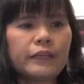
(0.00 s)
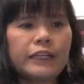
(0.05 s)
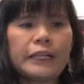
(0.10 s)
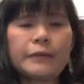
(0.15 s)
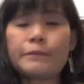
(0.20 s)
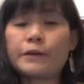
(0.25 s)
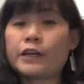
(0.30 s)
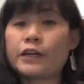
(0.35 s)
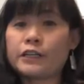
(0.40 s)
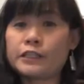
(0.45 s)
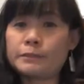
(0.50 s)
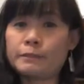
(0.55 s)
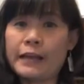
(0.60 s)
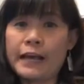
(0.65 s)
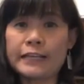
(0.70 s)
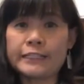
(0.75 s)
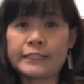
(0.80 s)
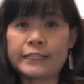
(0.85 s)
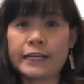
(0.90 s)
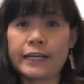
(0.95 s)
mainly because
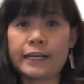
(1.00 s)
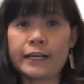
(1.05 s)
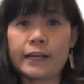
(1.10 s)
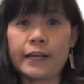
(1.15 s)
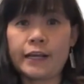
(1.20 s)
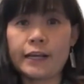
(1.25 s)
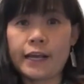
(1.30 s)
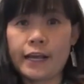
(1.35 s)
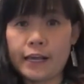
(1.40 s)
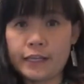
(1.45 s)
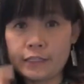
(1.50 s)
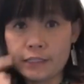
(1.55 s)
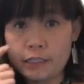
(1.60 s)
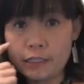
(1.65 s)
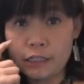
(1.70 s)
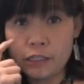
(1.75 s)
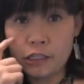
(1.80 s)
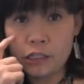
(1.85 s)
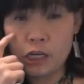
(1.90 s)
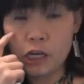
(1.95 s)
plastic
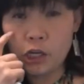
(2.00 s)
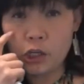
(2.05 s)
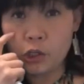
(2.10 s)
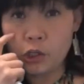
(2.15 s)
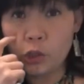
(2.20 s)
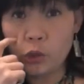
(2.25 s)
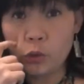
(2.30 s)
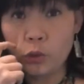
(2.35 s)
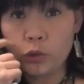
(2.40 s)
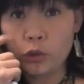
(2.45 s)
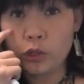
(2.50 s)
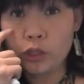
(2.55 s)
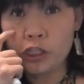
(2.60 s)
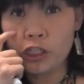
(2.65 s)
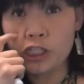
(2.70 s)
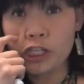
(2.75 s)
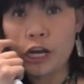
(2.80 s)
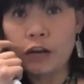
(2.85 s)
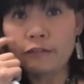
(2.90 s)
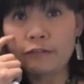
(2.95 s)
enhances your
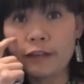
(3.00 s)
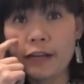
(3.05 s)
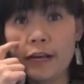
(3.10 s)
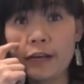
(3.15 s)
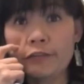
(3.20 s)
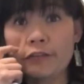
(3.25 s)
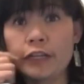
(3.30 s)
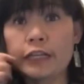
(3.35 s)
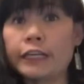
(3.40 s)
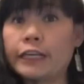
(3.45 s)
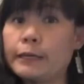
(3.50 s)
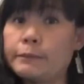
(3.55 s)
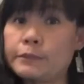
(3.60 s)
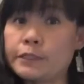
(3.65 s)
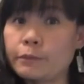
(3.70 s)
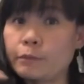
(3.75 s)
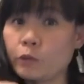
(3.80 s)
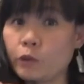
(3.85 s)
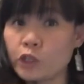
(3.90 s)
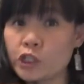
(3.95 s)
shelf life and
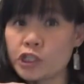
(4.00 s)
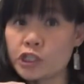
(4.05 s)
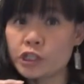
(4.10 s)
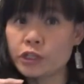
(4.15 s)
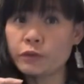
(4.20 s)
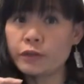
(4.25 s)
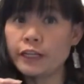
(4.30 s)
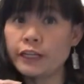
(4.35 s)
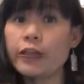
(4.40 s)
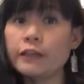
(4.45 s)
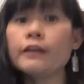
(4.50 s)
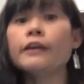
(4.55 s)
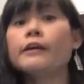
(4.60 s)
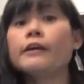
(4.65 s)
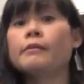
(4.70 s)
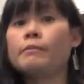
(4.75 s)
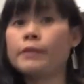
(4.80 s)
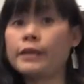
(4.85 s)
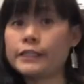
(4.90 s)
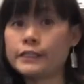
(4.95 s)
keeps the moisture in,
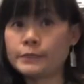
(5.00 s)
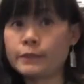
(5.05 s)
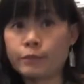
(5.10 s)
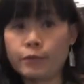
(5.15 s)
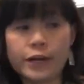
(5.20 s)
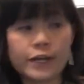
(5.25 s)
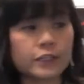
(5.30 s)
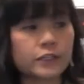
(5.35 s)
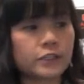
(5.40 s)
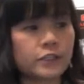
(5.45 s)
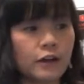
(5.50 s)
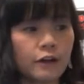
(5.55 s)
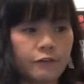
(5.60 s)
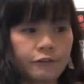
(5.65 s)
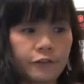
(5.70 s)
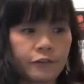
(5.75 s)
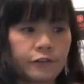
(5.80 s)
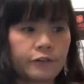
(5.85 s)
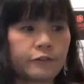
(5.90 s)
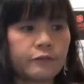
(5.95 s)
makes the bread
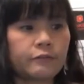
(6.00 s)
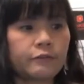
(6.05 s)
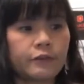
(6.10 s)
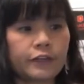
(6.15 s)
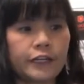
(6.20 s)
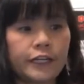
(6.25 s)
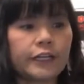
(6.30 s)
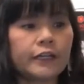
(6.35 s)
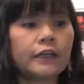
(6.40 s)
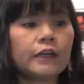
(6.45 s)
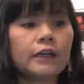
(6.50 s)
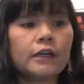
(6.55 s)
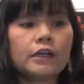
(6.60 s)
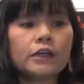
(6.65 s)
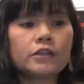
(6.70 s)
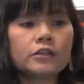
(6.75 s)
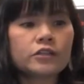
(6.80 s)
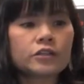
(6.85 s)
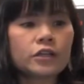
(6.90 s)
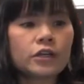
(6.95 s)
softer, right?
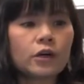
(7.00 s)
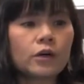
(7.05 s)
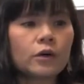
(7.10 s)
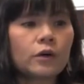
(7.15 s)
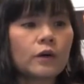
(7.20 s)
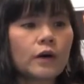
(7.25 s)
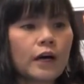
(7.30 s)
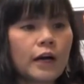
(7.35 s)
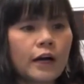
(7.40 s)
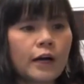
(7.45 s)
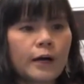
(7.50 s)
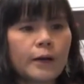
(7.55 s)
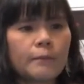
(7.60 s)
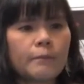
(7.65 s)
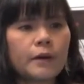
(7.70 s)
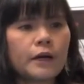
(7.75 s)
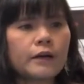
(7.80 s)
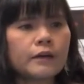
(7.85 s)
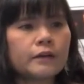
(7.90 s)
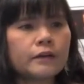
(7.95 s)
So
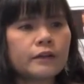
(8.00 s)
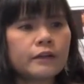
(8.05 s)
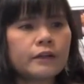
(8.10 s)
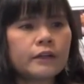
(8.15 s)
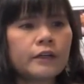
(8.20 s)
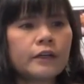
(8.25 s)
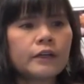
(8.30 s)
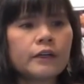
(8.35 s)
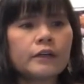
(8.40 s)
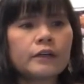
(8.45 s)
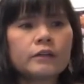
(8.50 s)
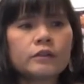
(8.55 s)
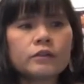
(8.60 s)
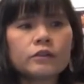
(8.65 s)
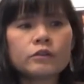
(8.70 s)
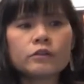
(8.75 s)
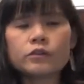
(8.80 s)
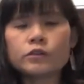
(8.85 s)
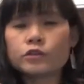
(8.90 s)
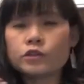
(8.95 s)
um,
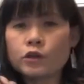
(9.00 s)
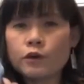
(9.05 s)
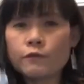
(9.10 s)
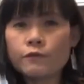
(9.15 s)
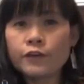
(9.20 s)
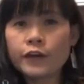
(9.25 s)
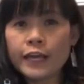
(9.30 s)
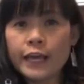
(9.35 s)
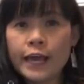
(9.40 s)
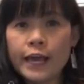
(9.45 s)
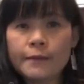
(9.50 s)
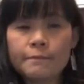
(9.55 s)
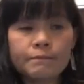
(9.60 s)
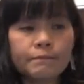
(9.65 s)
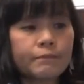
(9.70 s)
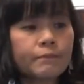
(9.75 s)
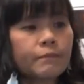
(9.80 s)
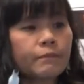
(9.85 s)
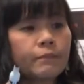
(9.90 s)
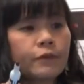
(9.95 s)
don't forget,
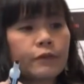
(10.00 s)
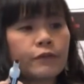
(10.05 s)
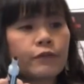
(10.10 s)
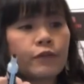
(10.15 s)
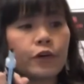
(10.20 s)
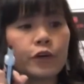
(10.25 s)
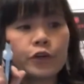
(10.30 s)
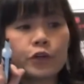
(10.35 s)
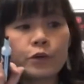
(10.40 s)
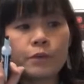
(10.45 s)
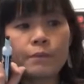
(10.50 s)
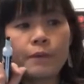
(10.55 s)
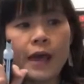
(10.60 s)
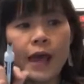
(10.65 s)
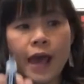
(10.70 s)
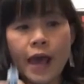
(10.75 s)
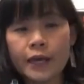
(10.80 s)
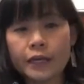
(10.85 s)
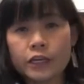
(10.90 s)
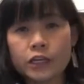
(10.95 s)
before you
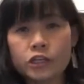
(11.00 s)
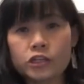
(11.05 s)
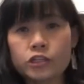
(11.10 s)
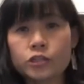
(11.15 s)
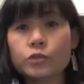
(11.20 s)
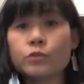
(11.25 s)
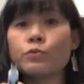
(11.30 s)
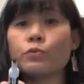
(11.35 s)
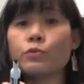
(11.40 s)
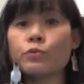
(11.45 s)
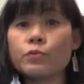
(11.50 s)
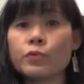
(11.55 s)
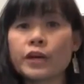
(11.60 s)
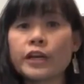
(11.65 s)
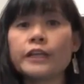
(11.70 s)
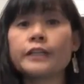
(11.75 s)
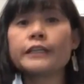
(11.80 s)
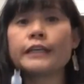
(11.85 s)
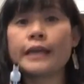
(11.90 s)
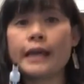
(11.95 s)
package, you
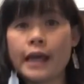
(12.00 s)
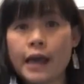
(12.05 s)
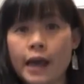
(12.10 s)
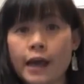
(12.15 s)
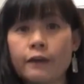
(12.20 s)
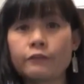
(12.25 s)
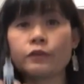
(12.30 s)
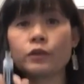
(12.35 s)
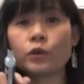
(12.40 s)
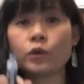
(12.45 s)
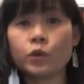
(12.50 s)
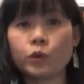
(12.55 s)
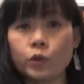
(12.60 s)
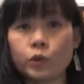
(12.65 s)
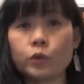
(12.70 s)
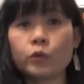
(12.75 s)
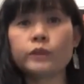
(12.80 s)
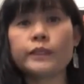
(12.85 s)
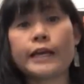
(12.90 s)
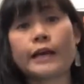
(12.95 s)
really have to
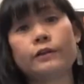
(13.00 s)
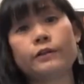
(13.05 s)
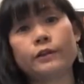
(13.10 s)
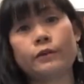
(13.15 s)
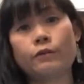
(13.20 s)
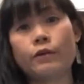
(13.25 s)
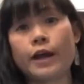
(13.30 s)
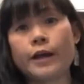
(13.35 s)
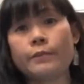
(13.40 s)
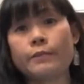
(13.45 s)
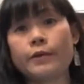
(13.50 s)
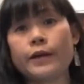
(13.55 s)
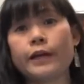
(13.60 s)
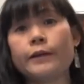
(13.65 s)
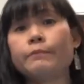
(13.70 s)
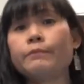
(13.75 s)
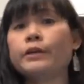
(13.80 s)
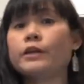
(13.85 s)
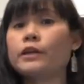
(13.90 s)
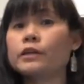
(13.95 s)
cool down the rye
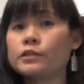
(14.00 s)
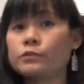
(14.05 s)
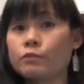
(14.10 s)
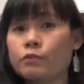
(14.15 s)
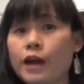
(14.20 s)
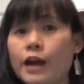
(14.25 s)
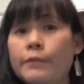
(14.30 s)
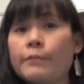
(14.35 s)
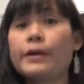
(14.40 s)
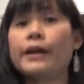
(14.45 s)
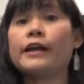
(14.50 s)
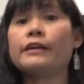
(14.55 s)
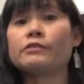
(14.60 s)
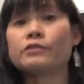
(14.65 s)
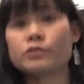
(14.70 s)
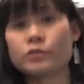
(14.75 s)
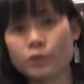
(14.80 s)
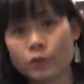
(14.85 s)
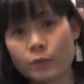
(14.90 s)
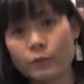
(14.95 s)
bread. And because rye bread
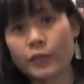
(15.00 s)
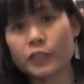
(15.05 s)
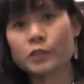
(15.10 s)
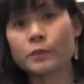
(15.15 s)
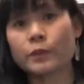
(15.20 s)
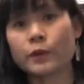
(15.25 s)
has so